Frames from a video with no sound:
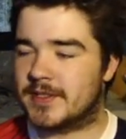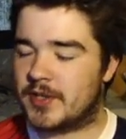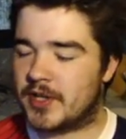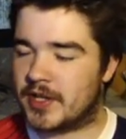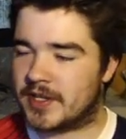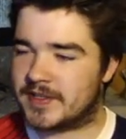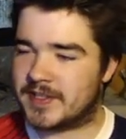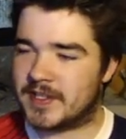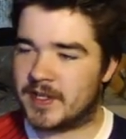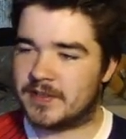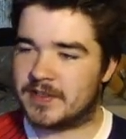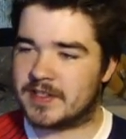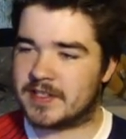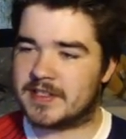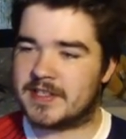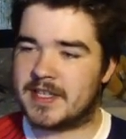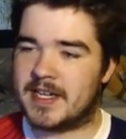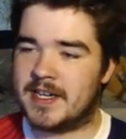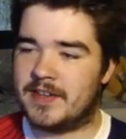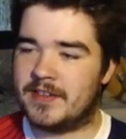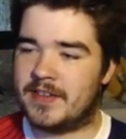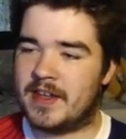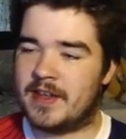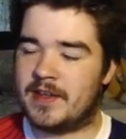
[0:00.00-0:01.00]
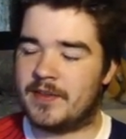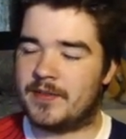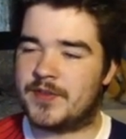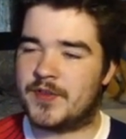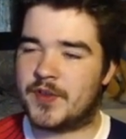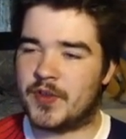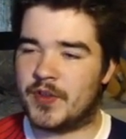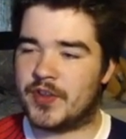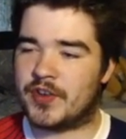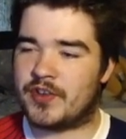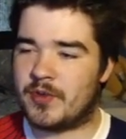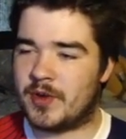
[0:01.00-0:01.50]
Got ourselves excited there.
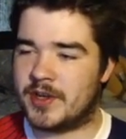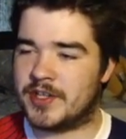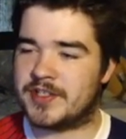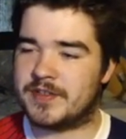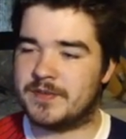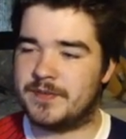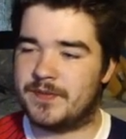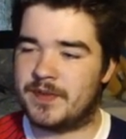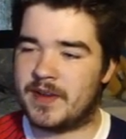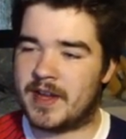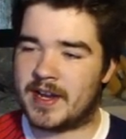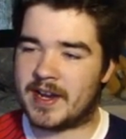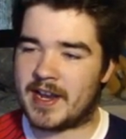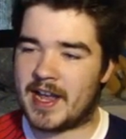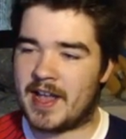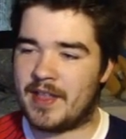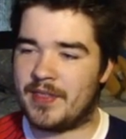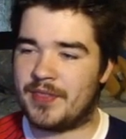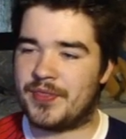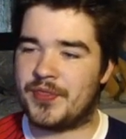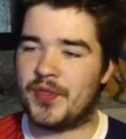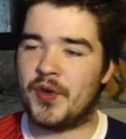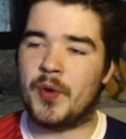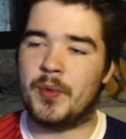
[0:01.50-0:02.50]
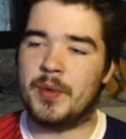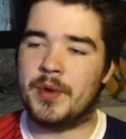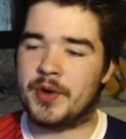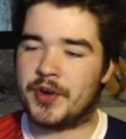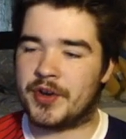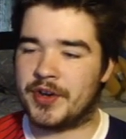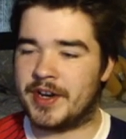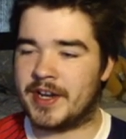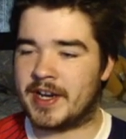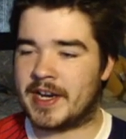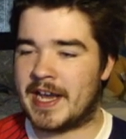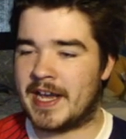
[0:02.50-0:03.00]
Saw the Croatian flag and thought we were
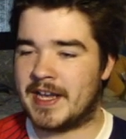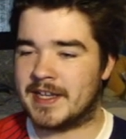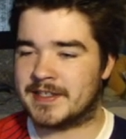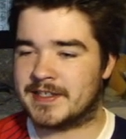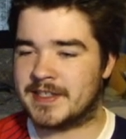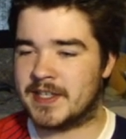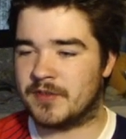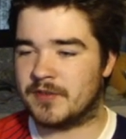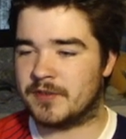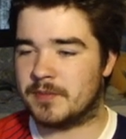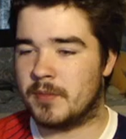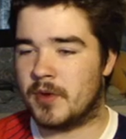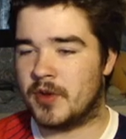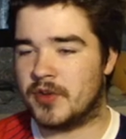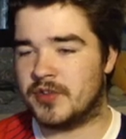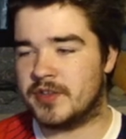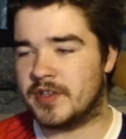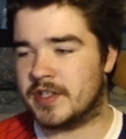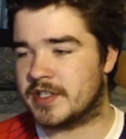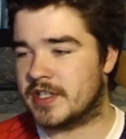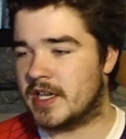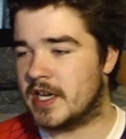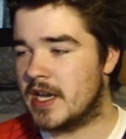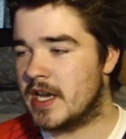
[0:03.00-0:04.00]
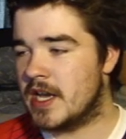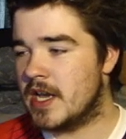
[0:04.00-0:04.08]
going to get ourselves Modric.